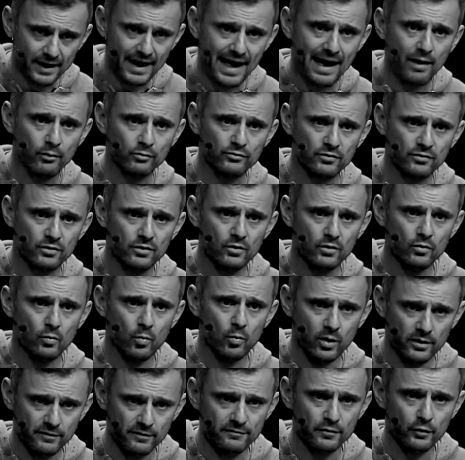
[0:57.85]
out
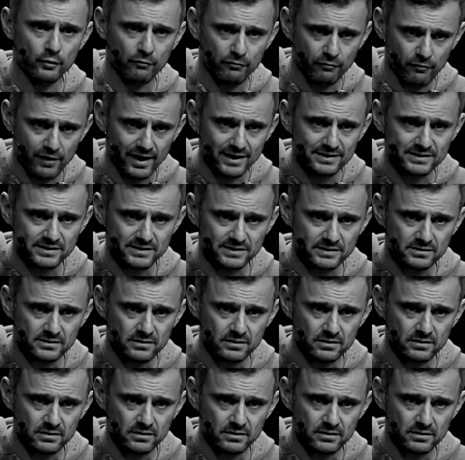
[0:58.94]
one of your friends